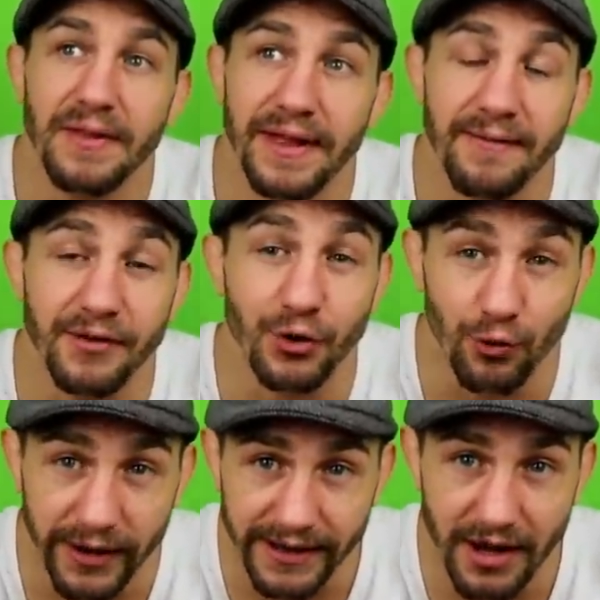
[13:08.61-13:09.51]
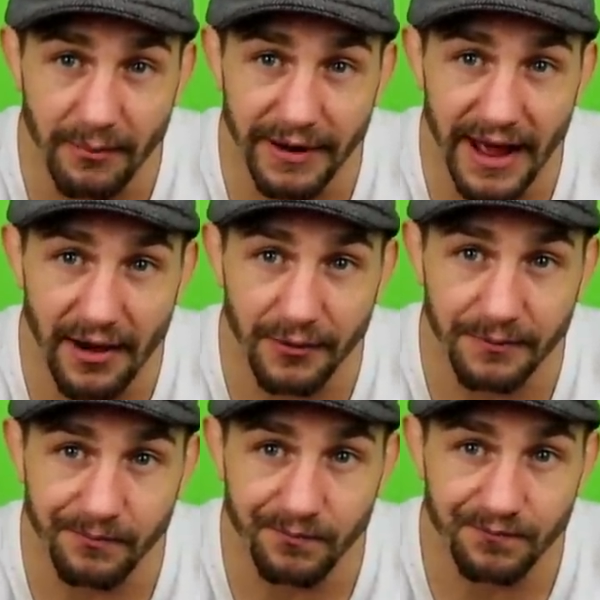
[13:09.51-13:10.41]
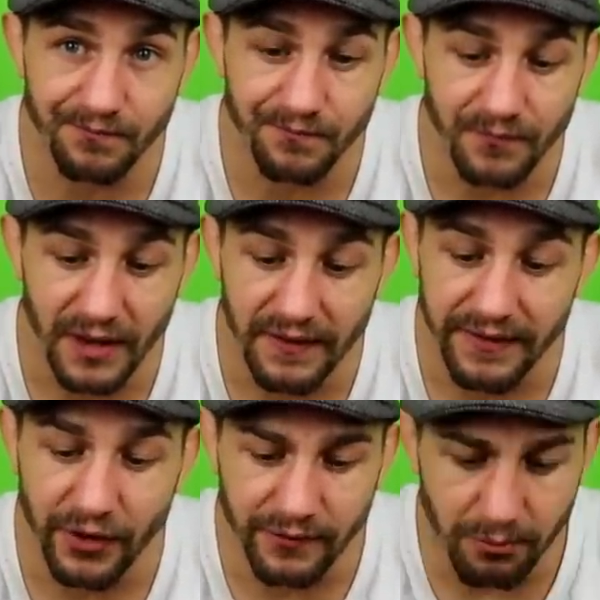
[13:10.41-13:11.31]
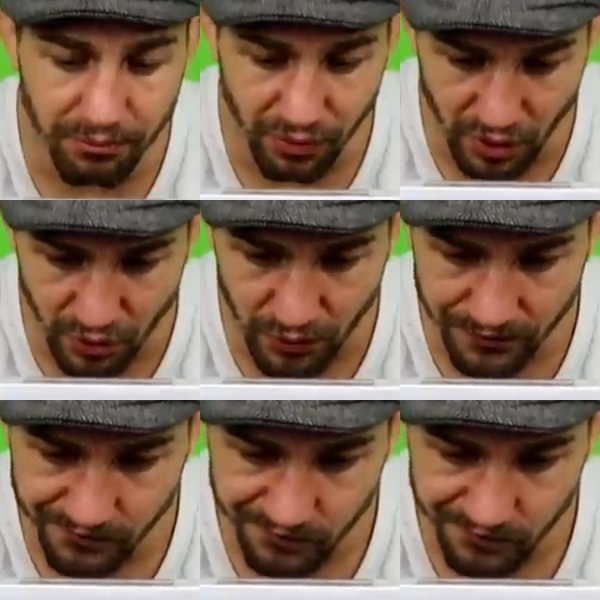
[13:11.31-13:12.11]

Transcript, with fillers: they have the green coming out, they don't have a blue,